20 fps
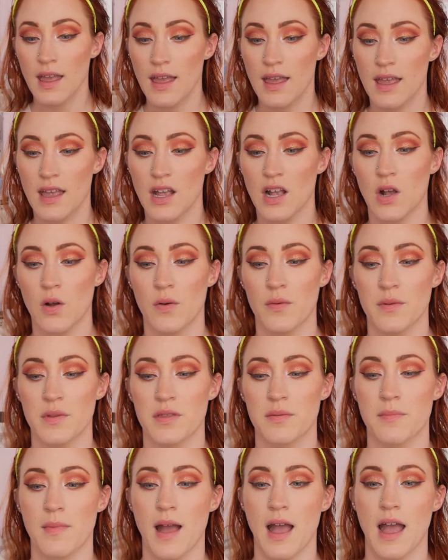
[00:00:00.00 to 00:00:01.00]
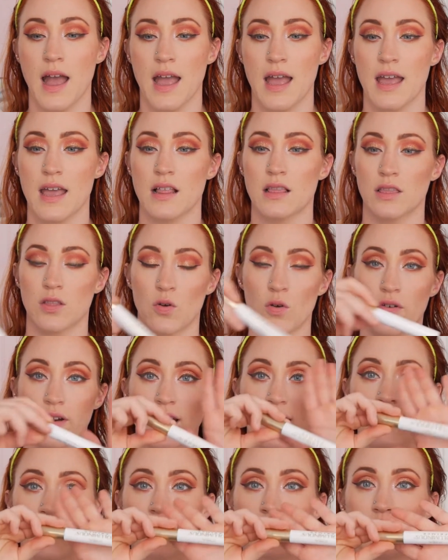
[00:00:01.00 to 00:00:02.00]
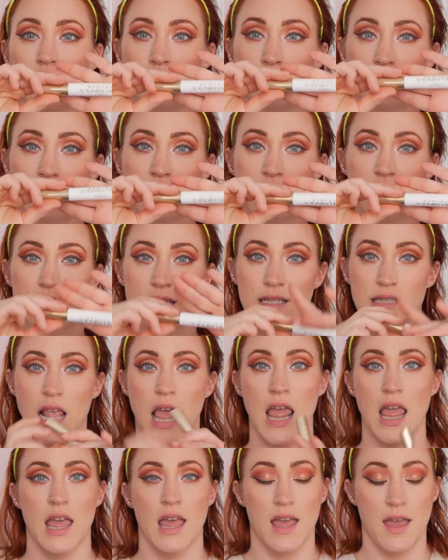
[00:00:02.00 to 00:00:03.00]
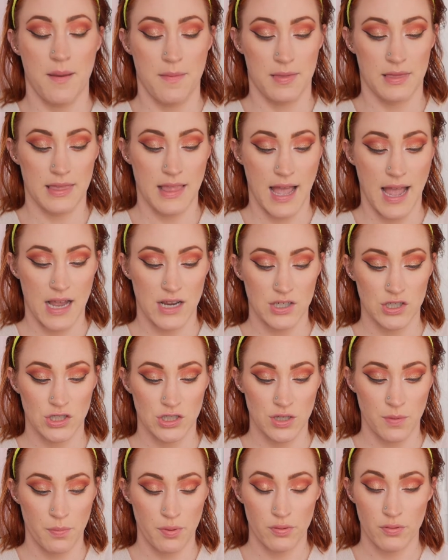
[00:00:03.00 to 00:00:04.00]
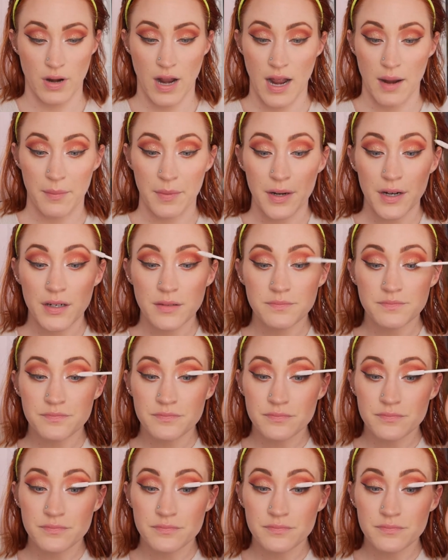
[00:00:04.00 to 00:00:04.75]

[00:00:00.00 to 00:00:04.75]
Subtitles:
And go with my L'Oreal Voluminous Lash Primer.